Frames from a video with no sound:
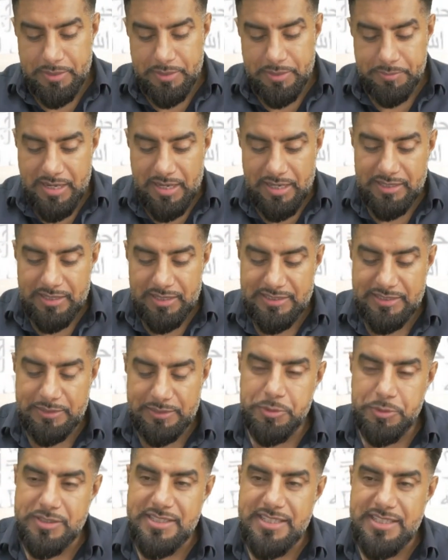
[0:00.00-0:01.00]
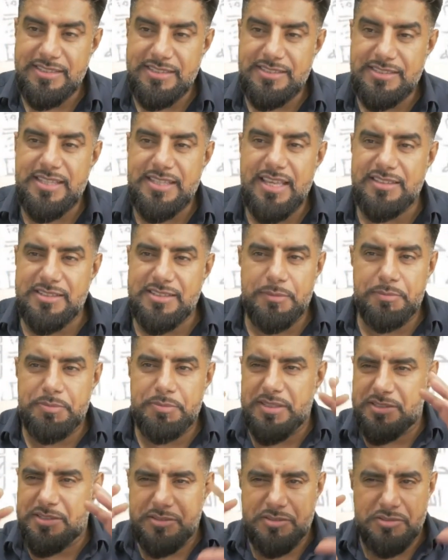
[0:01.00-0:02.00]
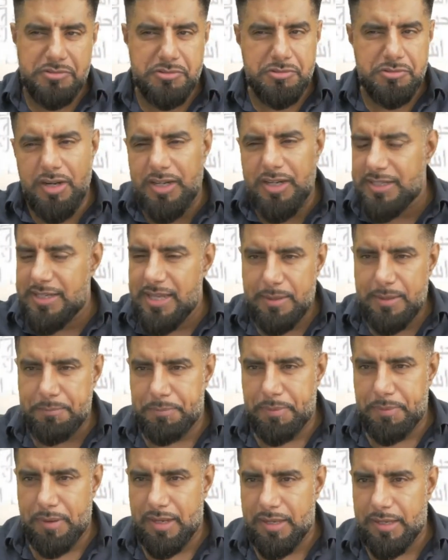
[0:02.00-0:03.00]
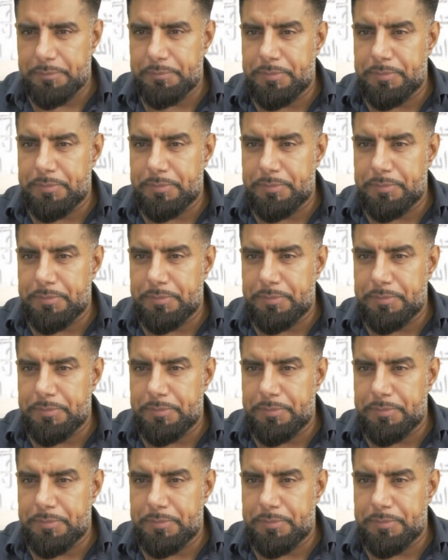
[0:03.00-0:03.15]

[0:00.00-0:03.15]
ibn Ali was he sets up this great empire,